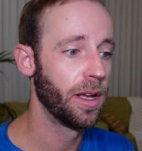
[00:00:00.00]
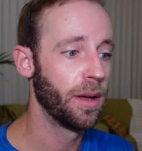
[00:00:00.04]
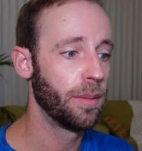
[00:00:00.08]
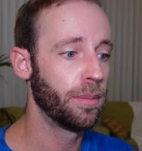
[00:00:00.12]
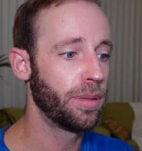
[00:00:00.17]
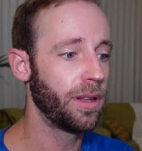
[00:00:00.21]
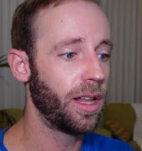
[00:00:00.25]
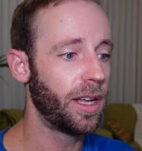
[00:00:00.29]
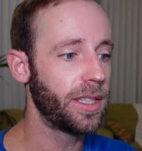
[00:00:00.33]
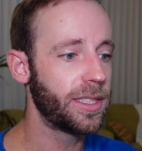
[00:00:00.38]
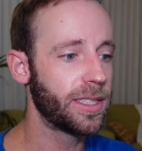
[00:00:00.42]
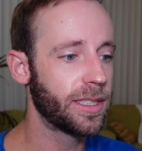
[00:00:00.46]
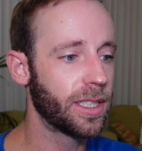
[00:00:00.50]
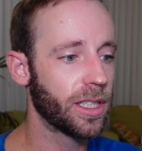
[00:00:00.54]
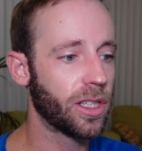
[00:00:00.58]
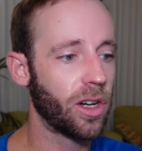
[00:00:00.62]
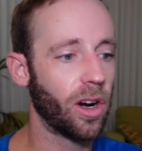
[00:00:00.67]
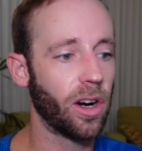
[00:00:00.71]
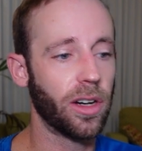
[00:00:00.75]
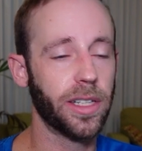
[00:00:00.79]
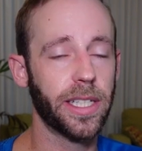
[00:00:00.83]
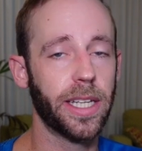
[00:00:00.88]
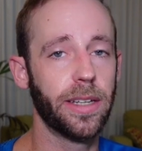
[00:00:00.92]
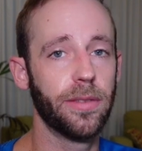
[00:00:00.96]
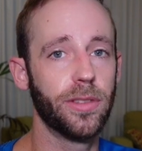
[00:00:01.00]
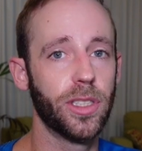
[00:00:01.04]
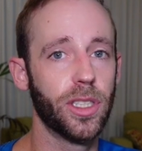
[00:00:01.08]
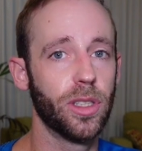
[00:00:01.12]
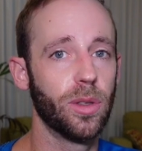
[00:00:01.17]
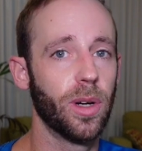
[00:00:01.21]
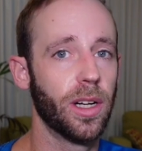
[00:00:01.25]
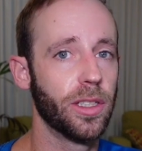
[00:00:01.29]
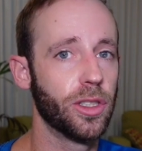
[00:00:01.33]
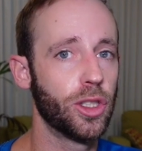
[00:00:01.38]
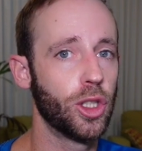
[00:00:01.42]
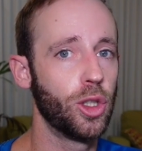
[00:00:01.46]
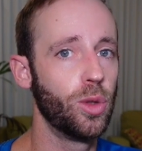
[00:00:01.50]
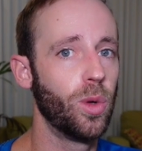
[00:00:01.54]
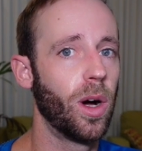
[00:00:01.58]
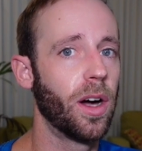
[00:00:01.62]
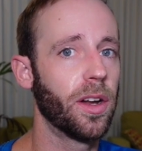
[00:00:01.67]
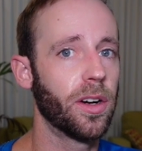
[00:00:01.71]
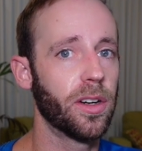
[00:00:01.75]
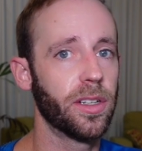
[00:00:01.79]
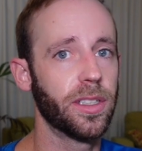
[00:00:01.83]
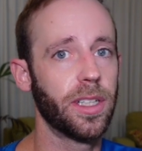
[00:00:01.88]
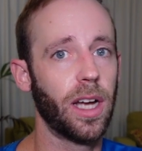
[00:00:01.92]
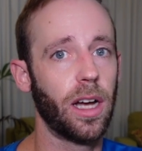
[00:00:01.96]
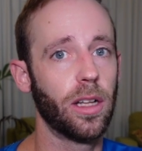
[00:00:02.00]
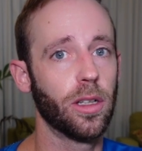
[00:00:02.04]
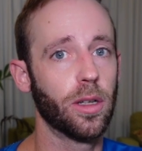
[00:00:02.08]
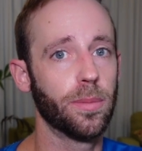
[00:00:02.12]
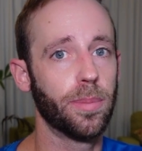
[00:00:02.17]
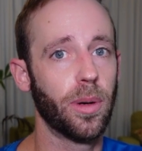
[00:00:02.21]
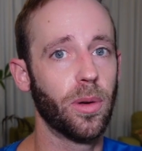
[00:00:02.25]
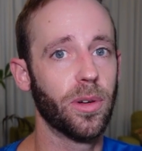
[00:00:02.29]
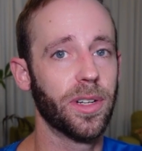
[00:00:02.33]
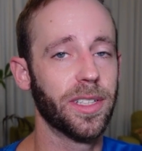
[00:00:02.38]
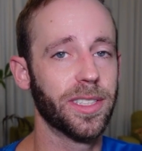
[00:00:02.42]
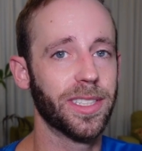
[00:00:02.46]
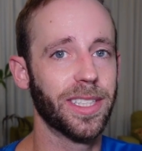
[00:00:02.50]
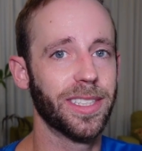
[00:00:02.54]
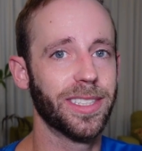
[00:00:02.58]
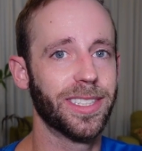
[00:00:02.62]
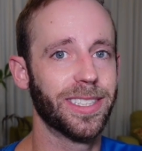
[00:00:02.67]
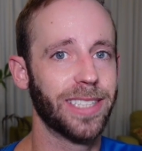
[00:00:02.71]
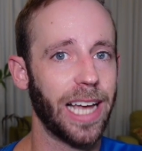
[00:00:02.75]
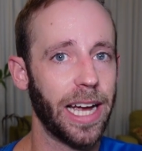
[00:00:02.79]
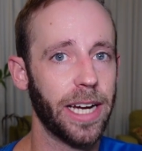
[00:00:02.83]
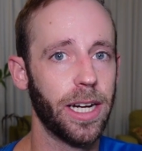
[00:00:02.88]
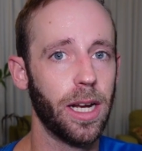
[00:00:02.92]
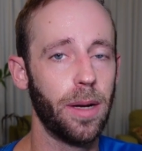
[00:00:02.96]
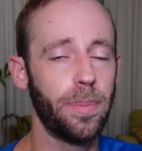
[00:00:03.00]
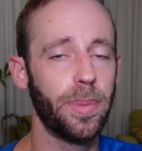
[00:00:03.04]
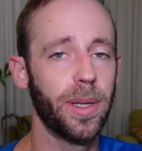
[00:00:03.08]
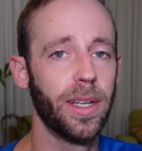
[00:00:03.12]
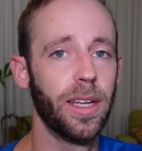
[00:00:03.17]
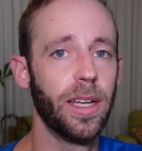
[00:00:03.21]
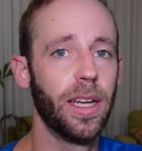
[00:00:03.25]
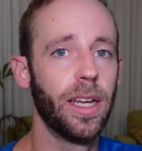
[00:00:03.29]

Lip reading: Plus, the card gives you a $200 bonus sign-up